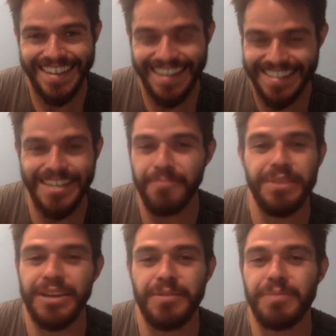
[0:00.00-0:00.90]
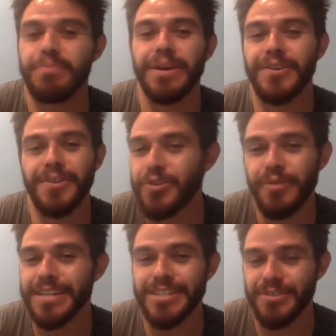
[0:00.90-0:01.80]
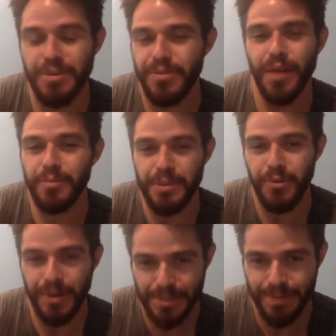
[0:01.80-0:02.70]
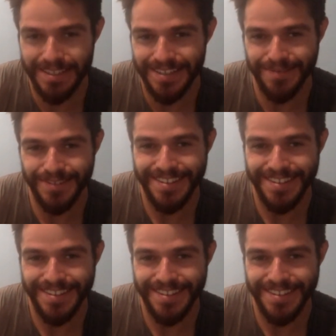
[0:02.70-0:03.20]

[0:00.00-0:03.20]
it's something bigger crazier and probably more expensive